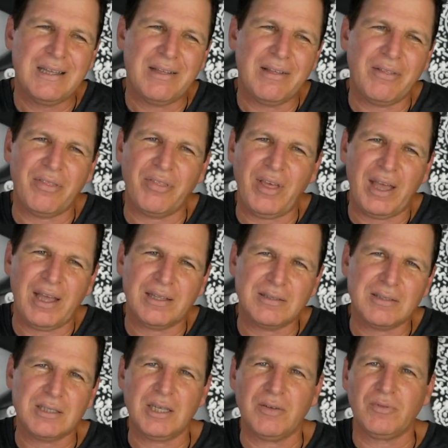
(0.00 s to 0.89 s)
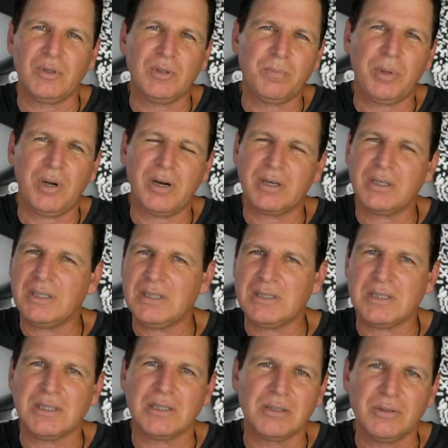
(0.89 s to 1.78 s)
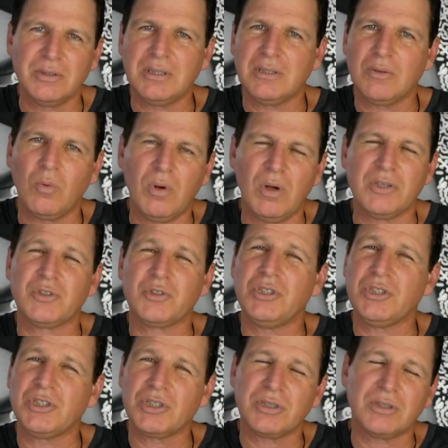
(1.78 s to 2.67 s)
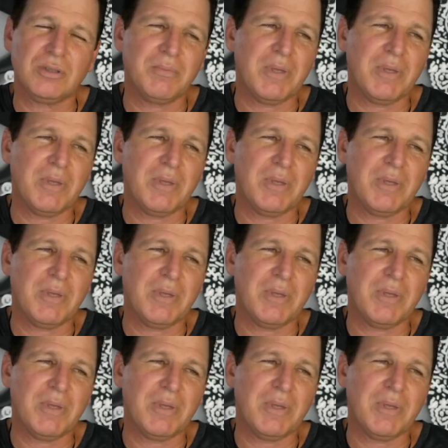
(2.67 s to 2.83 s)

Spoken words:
that several parties, including the Wall Street Journal,